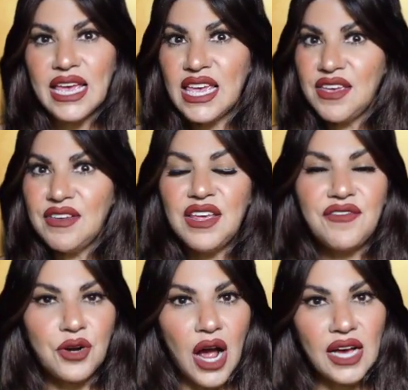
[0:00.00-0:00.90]
Even if
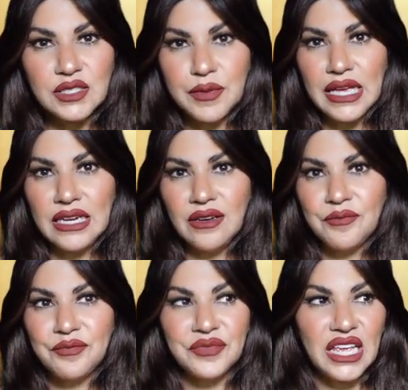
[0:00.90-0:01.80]
your husband
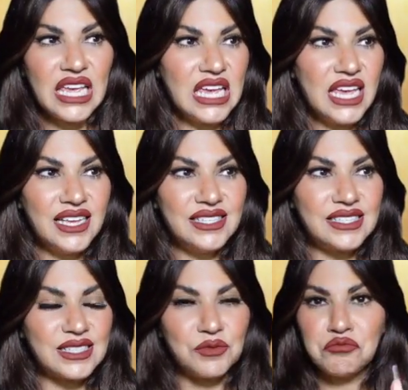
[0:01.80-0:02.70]

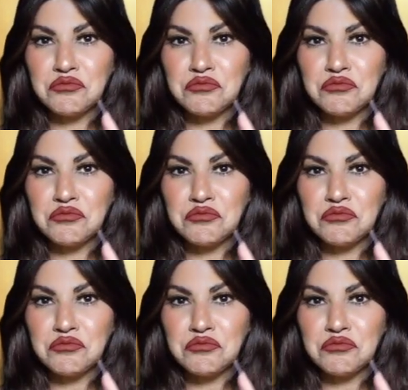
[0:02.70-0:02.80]
is